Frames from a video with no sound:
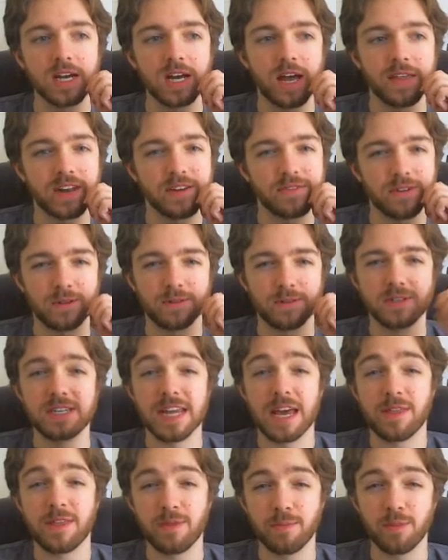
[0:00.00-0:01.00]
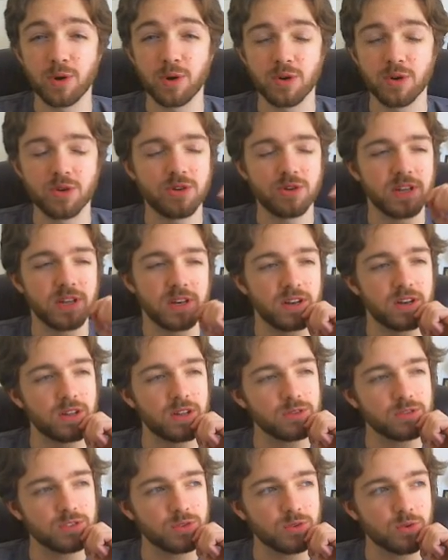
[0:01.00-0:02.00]
and then I found Deathbird in
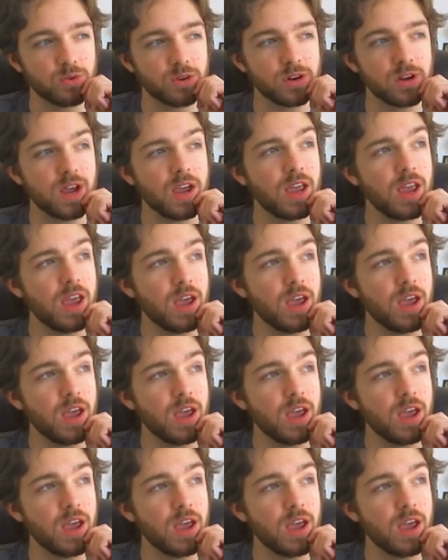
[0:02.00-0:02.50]
another store.